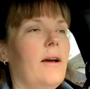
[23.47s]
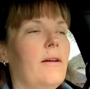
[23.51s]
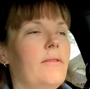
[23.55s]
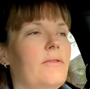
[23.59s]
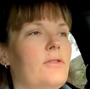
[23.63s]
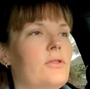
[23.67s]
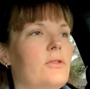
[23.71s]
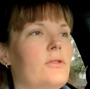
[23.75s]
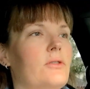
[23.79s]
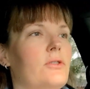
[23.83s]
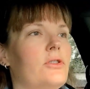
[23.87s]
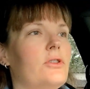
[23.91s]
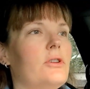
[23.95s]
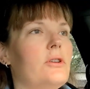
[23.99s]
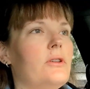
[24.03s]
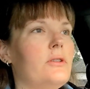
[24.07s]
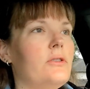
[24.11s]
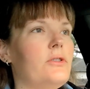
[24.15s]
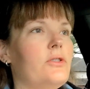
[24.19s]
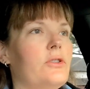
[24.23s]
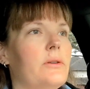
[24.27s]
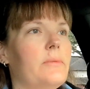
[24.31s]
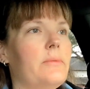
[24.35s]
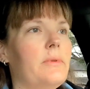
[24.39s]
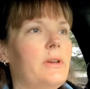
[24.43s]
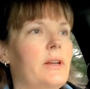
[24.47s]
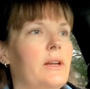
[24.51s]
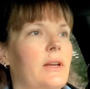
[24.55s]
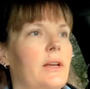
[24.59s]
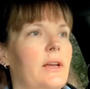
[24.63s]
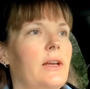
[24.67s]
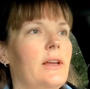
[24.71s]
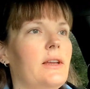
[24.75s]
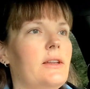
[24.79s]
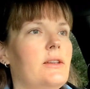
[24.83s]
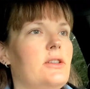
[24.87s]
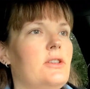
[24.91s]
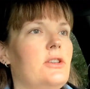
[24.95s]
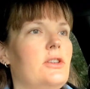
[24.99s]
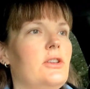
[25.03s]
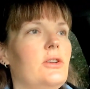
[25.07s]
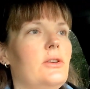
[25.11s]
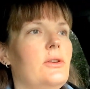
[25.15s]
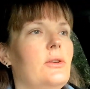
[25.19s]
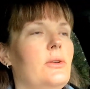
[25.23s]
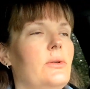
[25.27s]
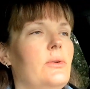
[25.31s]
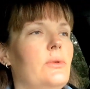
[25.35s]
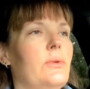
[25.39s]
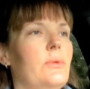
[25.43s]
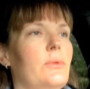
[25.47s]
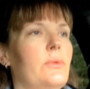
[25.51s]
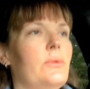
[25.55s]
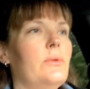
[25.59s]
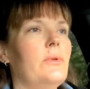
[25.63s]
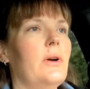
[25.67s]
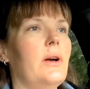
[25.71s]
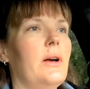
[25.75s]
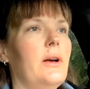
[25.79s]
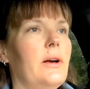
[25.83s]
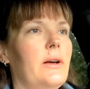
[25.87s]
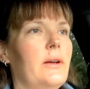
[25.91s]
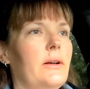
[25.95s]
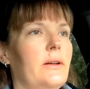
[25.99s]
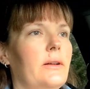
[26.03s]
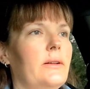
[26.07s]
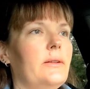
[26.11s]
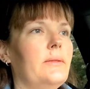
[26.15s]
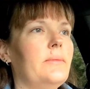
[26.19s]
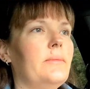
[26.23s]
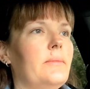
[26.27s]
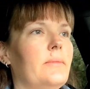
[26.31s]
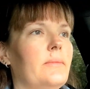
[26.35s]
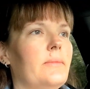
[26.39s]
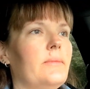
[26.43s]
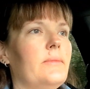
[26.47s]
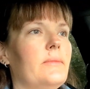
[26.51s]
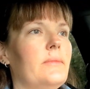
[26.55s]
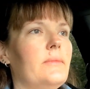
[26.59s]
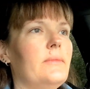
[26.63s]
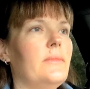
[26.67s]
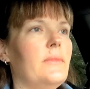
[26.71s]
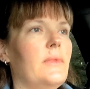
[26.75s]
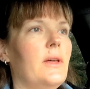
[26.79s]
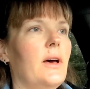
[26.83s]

After church, I'm going to head to um,